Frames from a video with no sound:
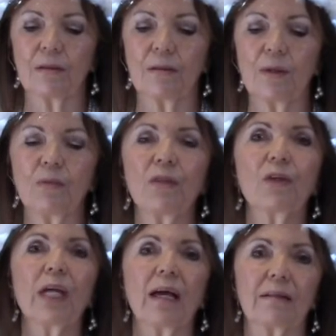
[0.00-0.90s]
when we
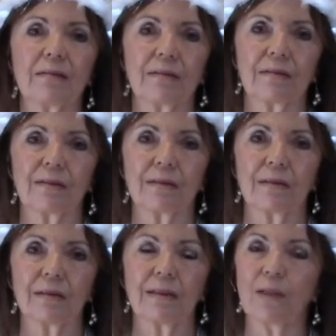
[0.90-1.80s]
forget
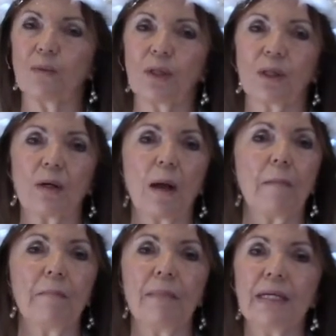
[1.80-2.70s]
that we're
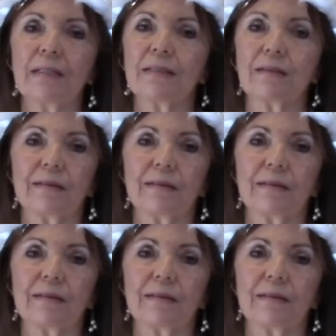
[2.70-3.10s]
meant